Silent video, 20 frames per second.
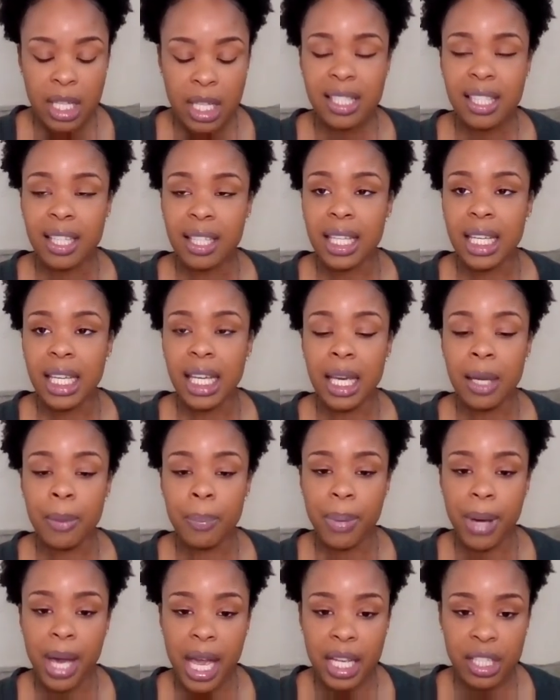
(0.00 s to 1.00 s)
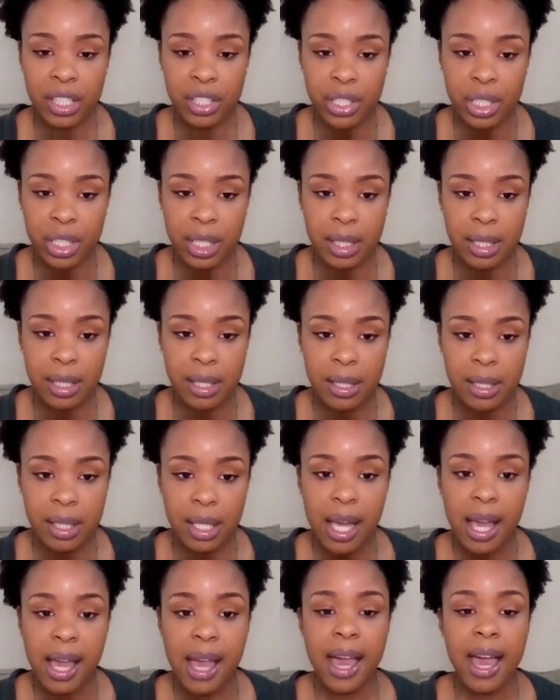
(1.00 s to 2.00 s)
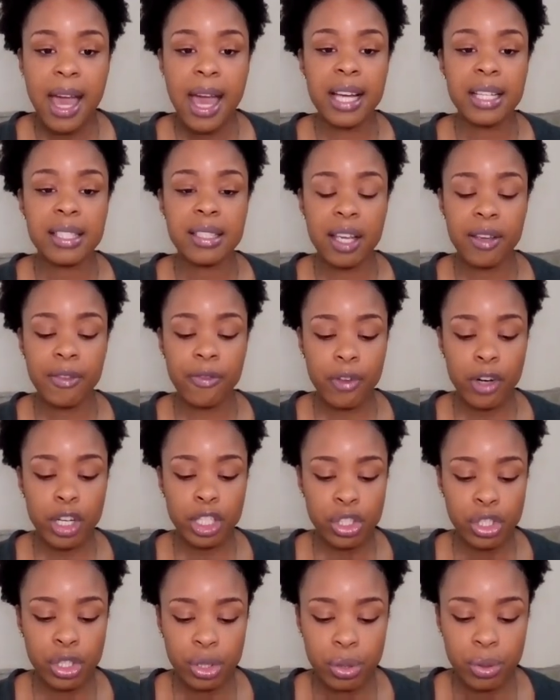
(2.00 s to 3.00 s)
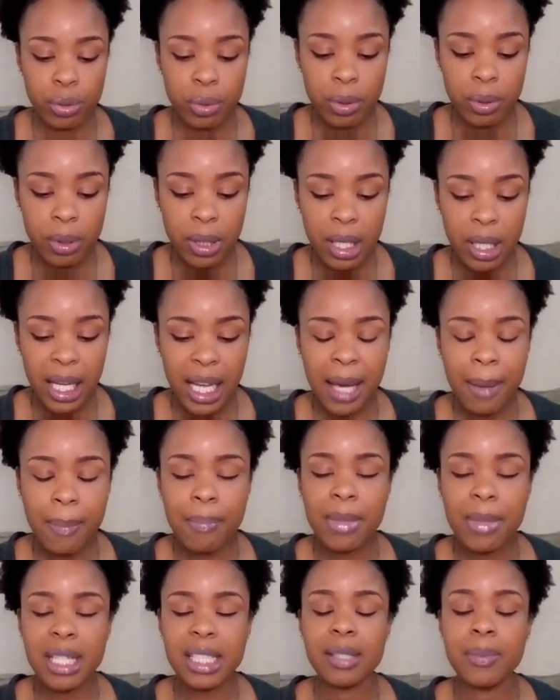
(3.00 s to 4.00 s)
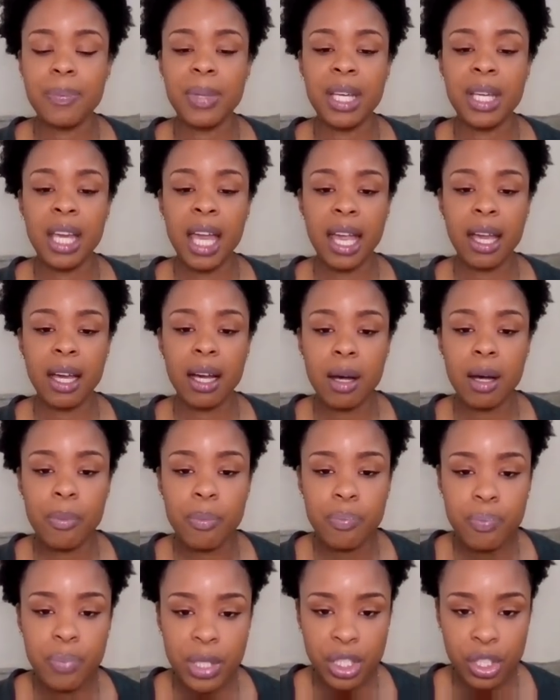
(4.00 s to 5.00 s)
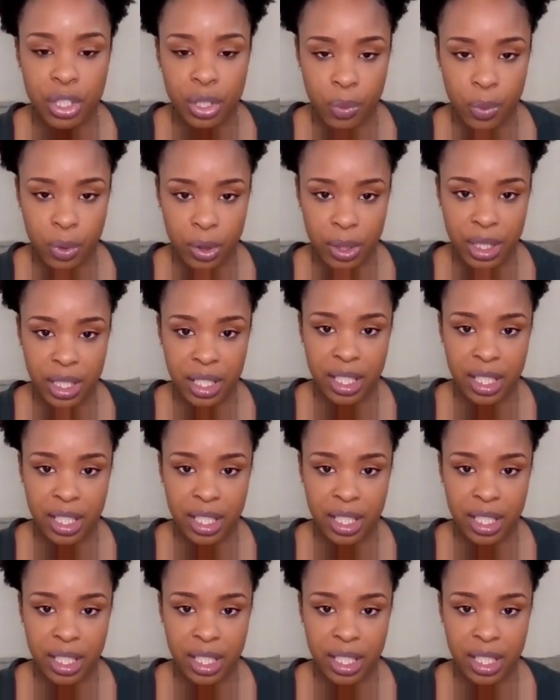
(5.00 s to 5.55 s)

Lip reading: To keep patience as a virtue, it must be a habitual